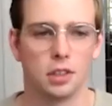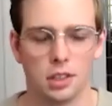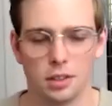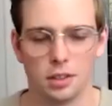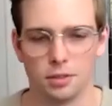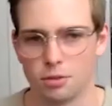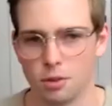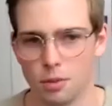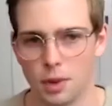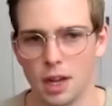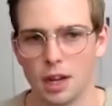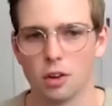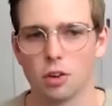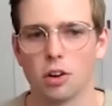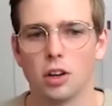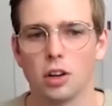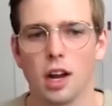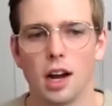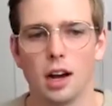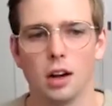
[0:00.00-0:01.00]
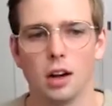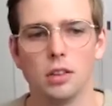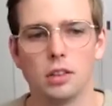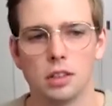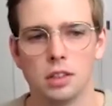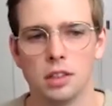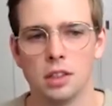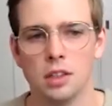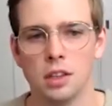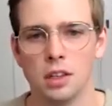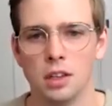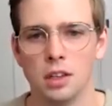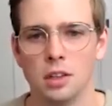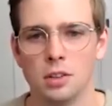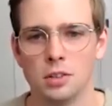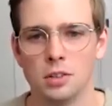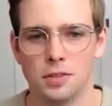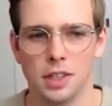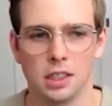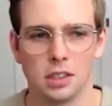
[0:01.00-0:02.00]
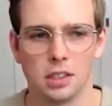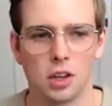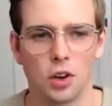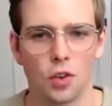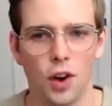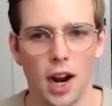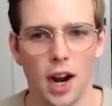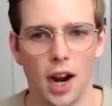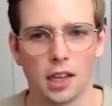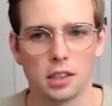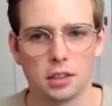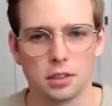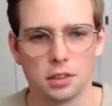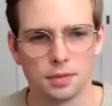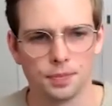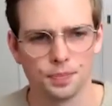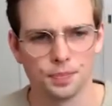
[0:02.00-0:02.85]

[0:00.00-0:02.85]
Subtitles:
then from here on out, things crash.